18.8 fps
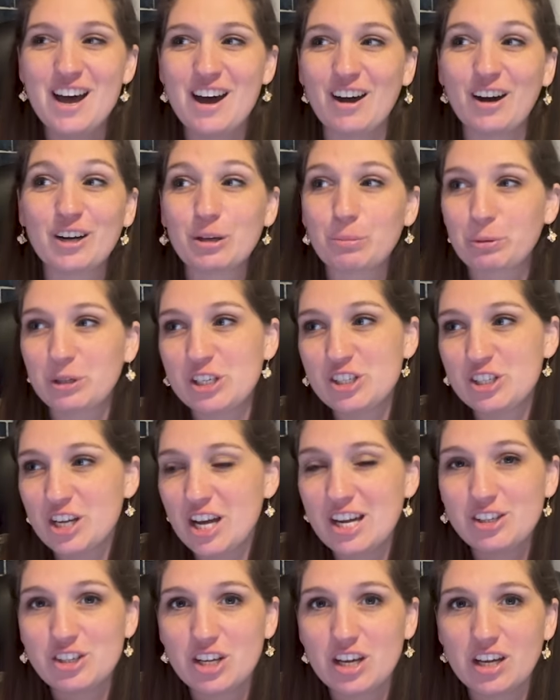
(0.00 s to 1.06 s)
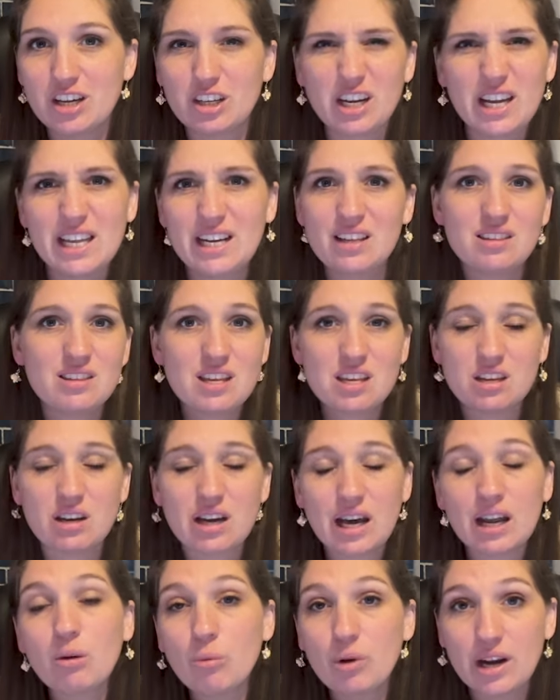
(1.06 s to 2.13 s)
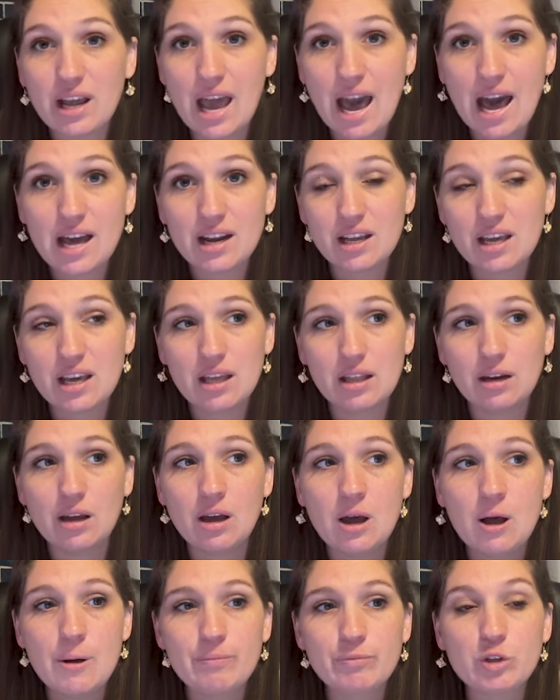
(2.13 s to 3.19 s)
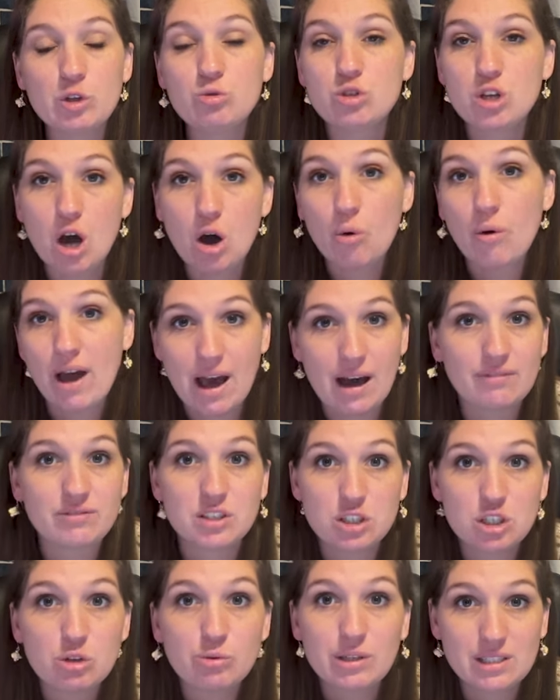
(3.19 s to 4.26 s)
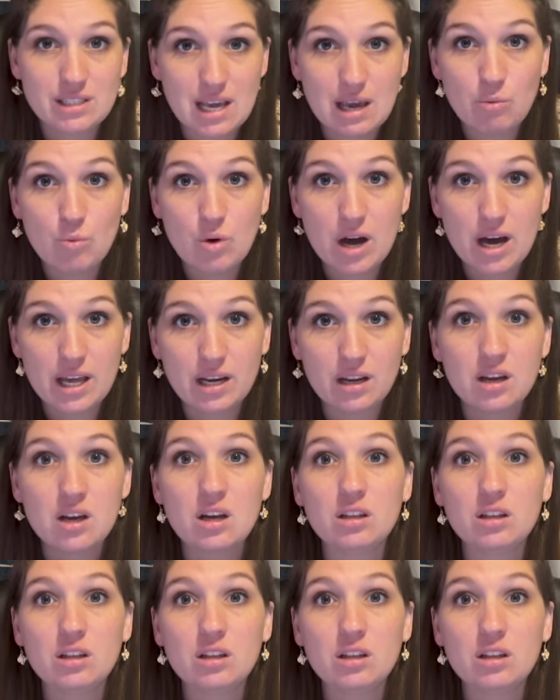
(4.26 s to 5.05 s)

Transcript: art appreciation or anything you kind of want to add in, you don't have to do it day one.